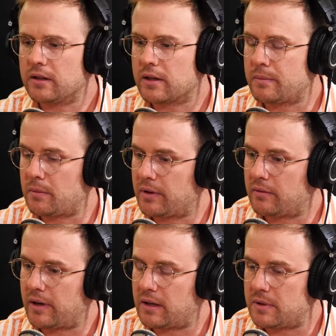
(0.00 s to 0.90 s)
a lot of people
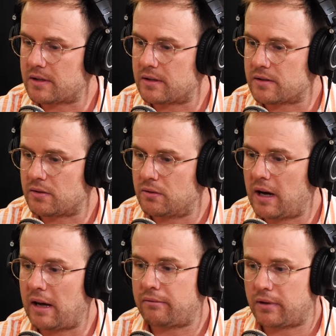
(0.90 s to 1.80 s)
that run a business or
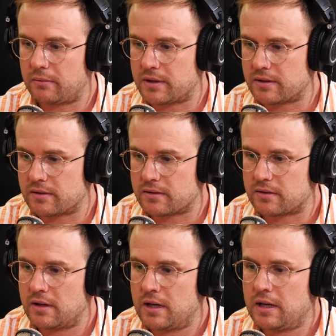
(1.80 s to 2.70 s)
have run a business